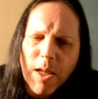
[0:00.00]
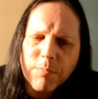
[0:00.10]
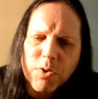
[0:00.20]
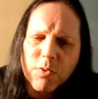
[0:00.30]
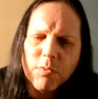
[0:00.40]

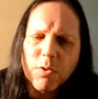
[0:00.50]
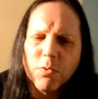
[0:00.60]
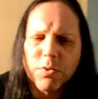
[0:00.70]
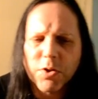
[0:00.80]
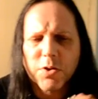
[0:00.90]
absolutely
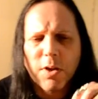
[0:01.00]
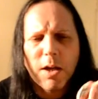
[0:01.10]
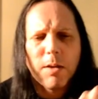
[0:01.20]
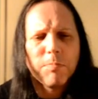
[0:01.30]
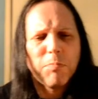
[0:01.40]
gorgeous.
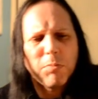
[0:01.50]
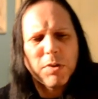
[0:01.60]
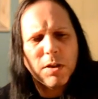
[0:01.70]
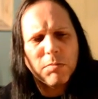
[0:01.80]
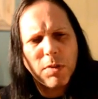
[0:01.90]
Probably
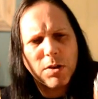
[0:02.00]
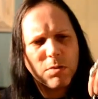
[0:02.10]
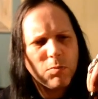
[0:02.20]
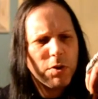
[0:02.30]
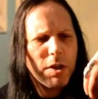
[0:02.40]
didn't
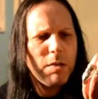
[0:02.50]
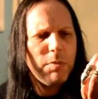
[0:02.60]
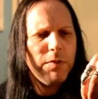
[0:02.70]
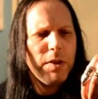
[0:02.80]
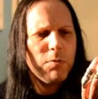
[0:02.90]
mention what the
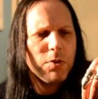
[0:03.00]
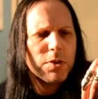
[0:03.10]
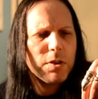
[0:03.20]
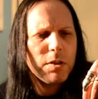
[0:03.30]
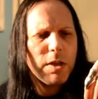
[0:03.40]
ABV was,
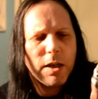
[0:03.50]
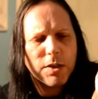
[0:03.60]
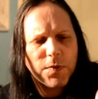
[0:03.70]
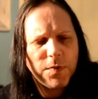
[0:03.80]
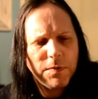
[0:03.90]
did I? Yeah,
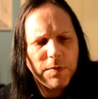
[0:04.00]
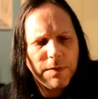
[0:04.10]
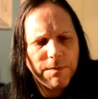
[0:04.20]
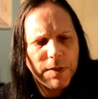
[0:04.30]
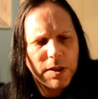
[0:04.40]
it's
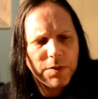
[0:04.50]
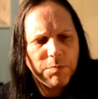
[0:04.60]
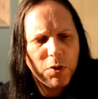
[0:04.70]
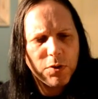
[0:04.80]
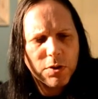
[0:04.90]

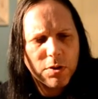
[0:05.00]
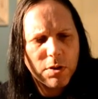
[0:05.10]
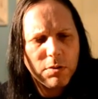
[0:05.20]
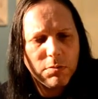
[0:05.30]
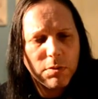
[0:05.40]

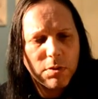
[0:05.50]
55.2.